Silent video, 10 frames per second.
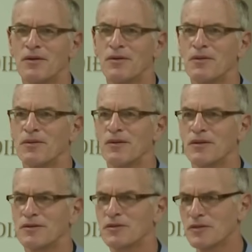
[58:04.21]
who
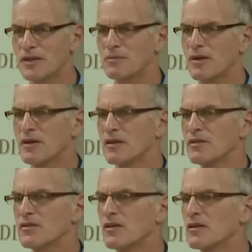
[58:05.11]
are intrigued by
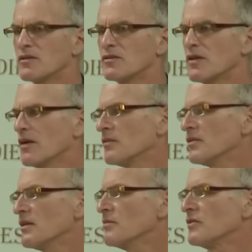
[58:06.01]
these things, I
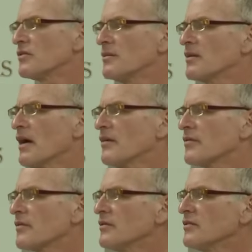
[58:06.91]
was at a Muslim
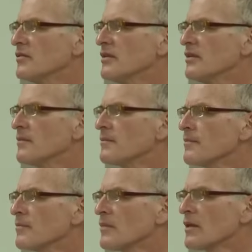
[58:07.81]
conference in
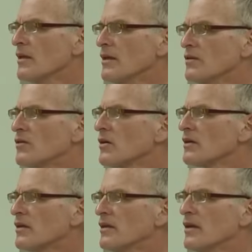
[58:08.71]

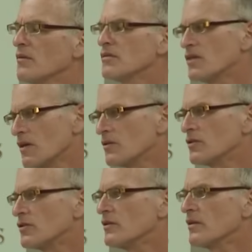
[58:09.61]
Turkey. I was the
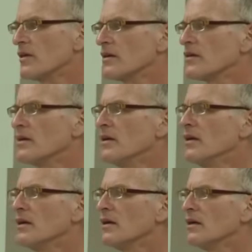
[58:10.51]
only Jew there,
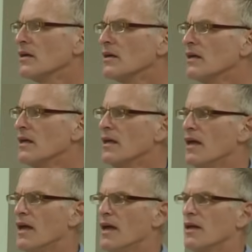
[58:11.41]

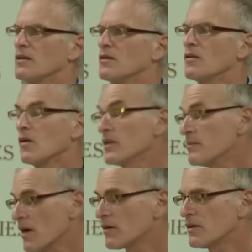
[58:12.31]
and only
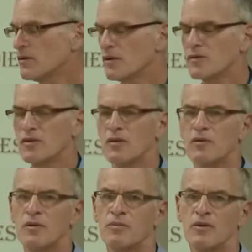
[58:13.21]
American
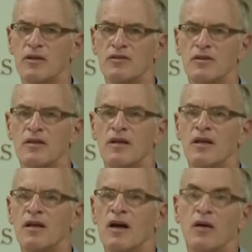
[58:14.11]
also present.
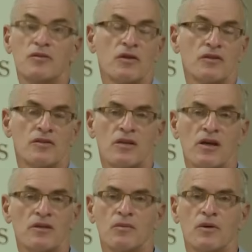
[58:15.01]
I was also the
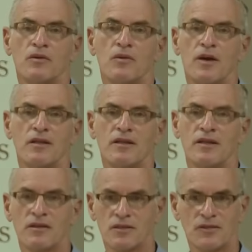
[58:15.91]
only one who had
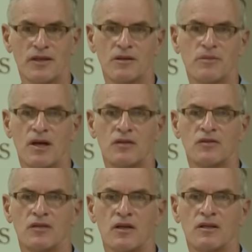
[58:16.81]
anything to say on
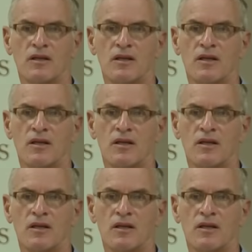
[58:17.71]
Palestine.